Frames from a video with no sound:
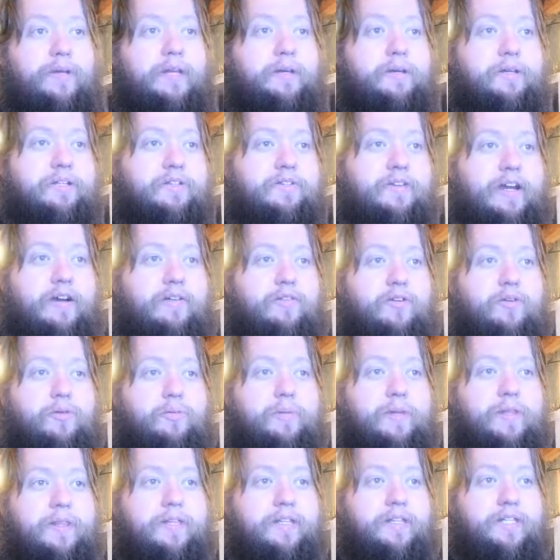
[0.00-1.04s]
because of
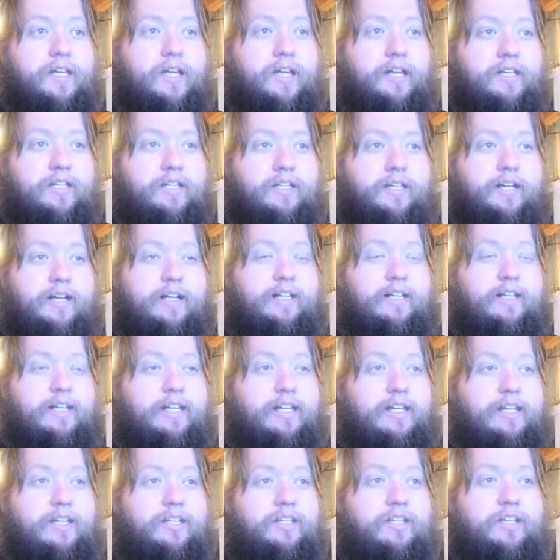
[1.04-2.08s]
how open this kind of
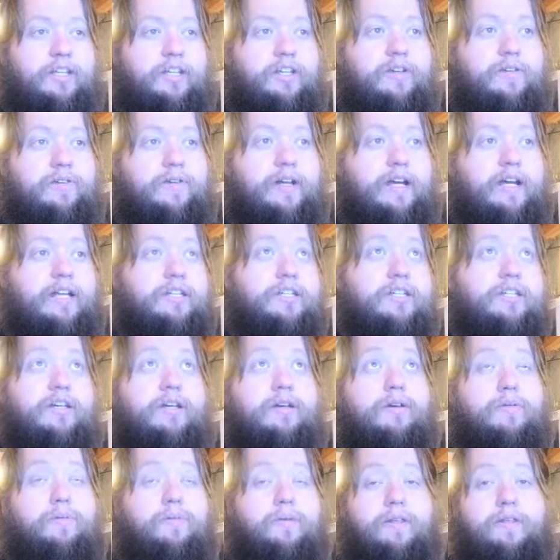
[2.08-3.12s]
style is, you're
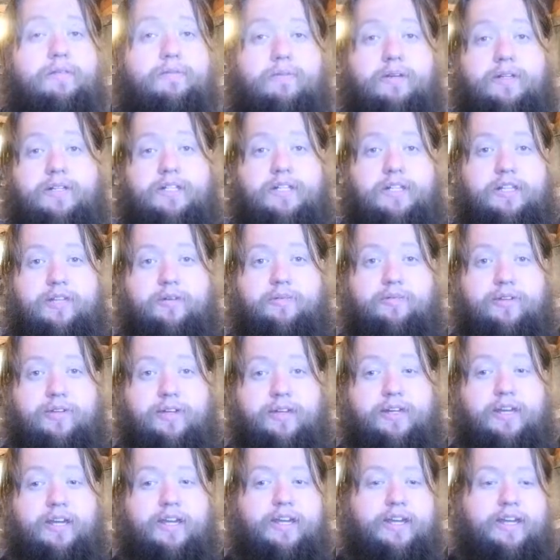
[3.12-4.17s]
not stuck with what's in
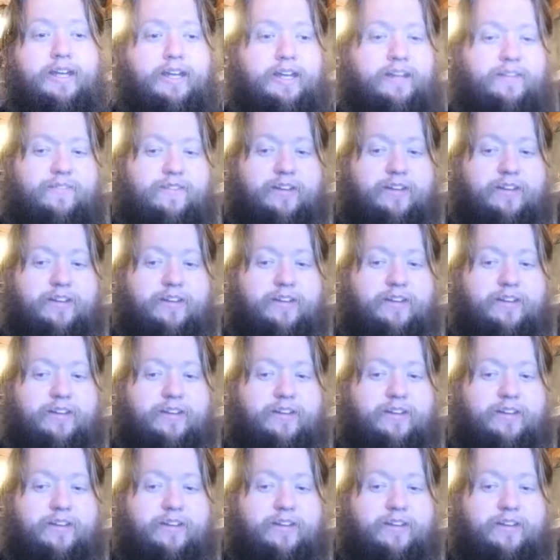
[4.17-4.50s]
the book.